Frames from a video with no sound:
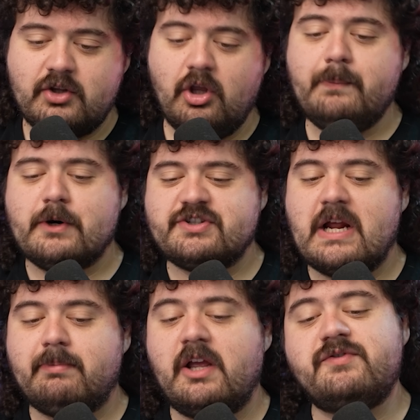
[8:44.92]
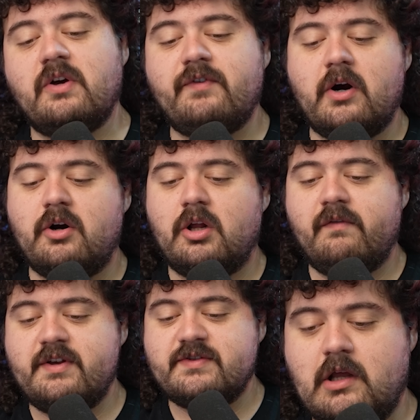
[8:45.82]
The only person I believe so far in all of
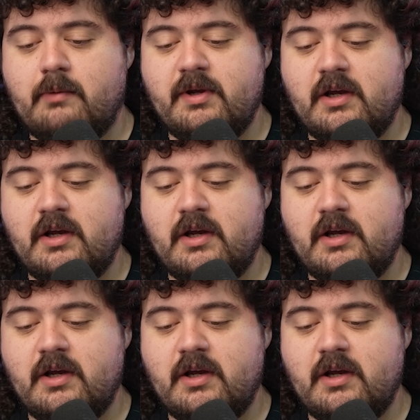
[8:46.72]
this, I'll be